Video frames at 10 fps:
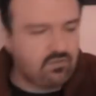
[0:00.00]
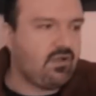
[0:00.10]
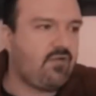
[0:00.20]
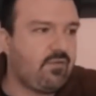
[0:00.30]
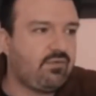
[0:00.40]
to hold
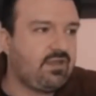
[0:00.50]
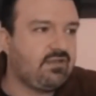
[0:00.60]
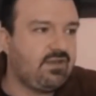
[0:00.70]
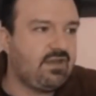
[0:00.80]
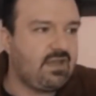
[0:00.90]
off on playing
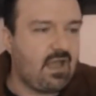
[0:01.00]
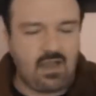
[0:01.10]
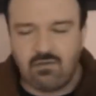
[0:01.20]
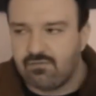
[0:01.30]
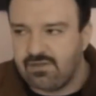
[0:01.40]
Divinity.
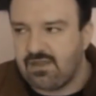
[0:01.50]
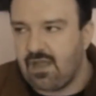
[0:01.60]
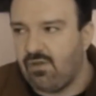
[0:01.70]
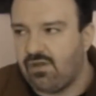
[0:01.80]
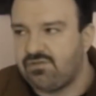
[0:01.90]
I don't
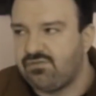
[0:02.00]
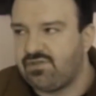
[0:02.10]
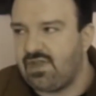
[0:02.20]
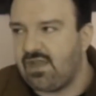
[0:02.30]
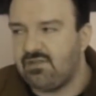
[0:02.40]
think I want to
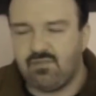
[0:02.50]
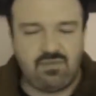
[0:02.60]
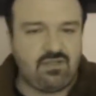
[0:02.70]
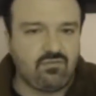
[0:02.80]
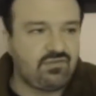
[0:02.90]
say the
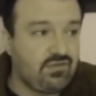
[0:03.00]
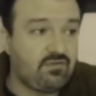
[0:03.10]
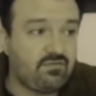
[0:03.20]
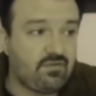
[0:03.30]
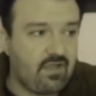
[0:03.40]
playthrough is
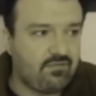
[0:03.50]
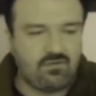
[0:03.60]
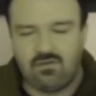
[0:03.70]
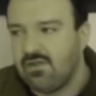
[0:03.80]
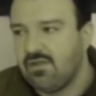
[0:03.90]
done
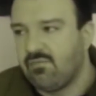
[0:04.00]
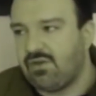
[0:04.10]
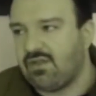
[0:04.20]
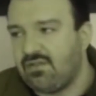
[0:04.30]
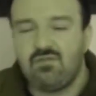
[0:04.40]
forever,
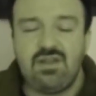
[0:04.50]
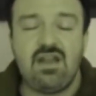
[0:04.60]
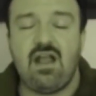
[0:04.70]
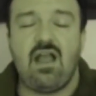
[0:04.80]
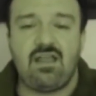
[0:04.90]
but I think we
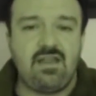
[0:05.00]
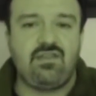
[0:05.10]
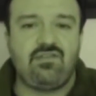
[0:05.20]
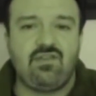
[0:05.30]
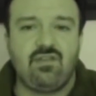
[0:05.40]
need a
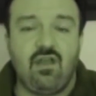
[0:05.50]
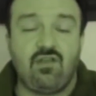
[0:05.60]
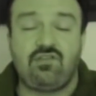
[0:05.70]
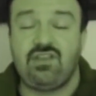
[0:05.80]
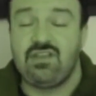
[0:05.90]
hiatus
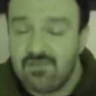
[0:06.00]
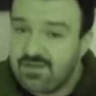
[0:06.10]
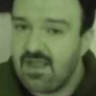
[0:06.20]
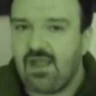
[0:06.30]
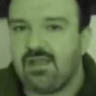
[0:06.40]
a
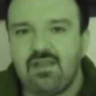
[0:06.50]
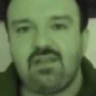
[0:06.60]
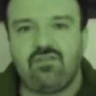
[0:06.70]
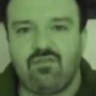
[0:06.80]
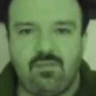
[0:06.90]
significant
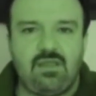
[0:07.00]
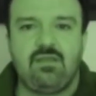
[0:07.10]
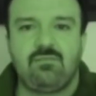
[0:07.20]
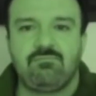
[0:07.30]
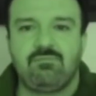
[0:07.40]
hiatus from it.
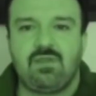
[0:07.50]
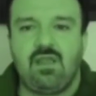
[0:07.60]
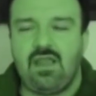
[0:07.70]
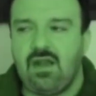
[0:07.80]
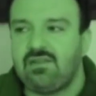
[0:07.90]

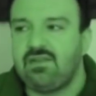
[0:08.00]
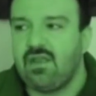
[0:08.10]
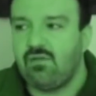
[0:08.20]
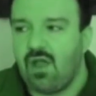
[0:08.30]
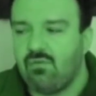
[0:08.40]
And I think
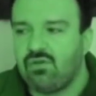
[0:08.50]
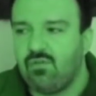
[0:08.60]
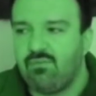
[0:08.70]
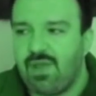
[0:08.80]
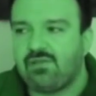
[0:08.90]
that I would
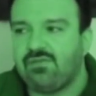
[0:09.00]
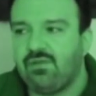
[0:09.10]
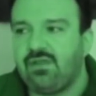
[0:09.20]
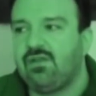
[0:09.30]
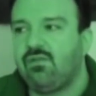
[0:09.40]
go back
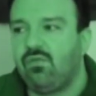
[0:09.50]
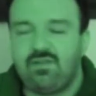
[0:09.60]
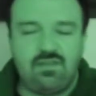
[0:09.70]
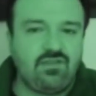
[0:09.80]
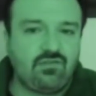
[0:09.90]
to it
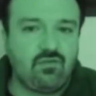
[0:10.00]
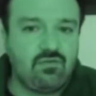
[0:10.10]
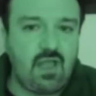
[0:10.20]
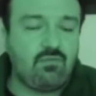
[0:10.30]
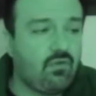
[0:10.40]
when things
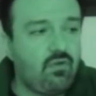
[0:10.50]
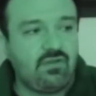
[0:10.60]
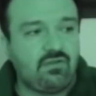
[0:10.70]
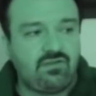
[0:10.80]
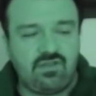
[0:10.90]
slow down with all
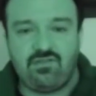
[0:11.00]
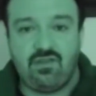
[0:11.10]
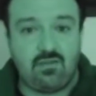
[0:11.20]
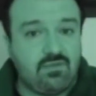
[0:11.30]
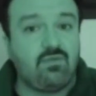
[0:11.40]
the other things
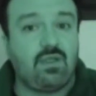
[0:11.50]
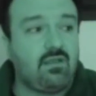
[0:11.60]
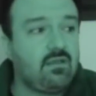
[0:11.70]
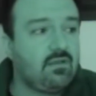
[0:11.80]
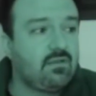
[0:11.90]
that I'm doing.
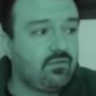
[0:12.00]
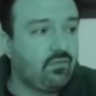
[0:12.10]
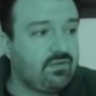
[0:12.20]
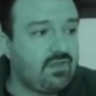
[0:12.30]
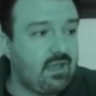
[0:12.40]

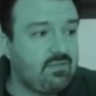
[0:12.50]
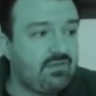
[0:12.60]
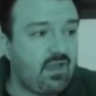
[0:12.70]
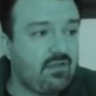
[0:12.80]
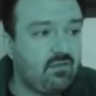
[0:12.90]
So whether that
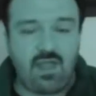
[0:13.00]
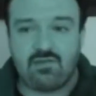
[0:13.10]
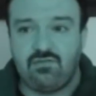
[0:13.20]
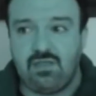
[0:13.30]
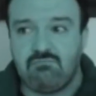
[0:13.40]
means I come
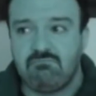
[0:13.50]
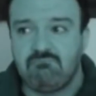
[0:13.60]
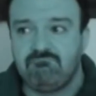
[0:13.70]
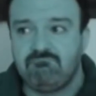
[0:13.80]
back to it